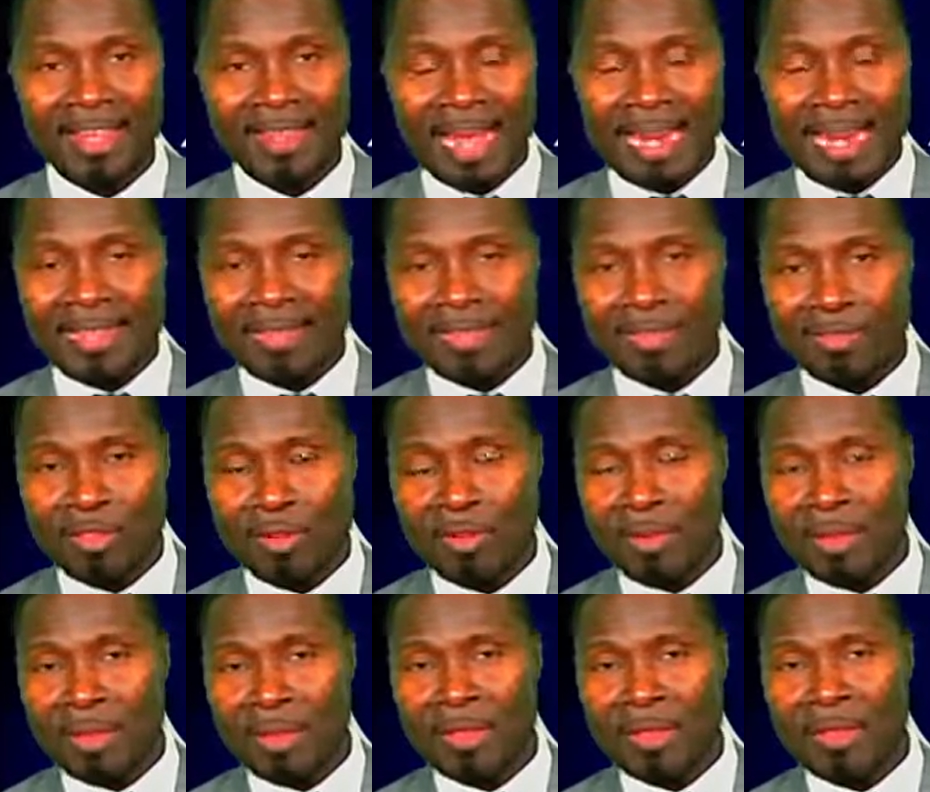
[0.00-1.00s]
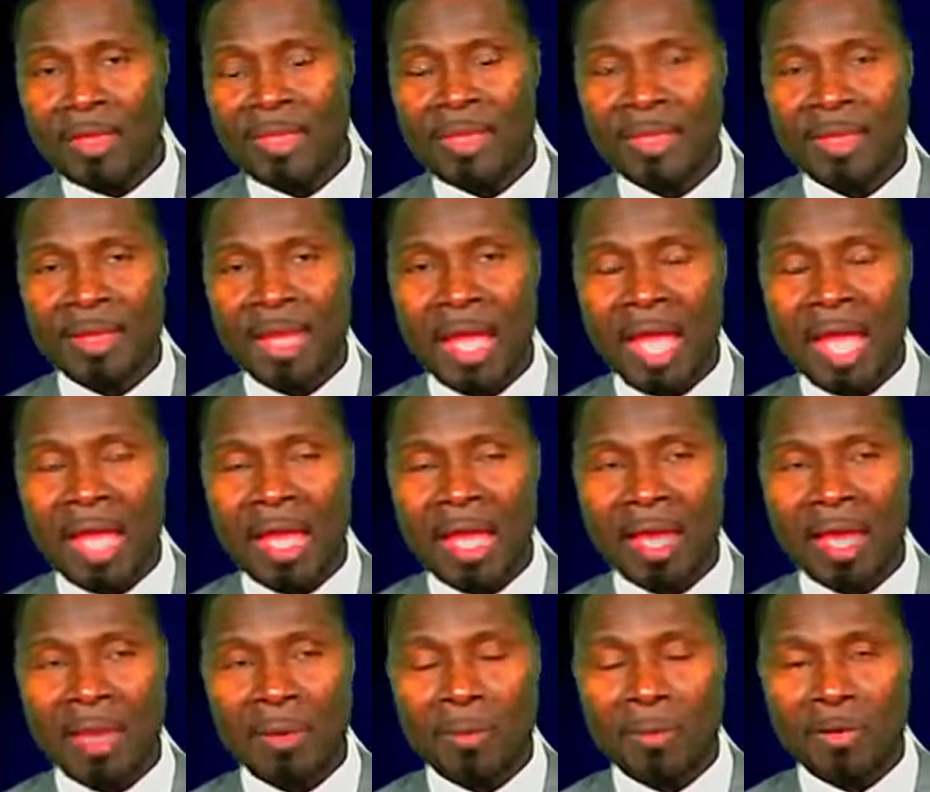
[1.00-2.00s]
That is normally
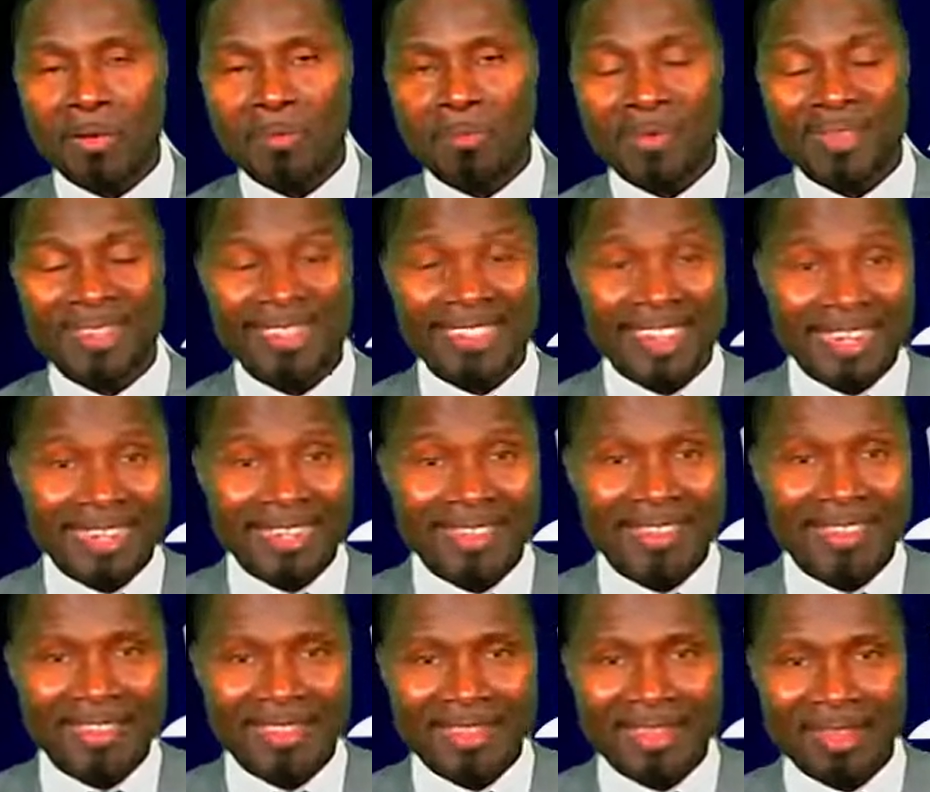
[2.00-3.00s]
what presents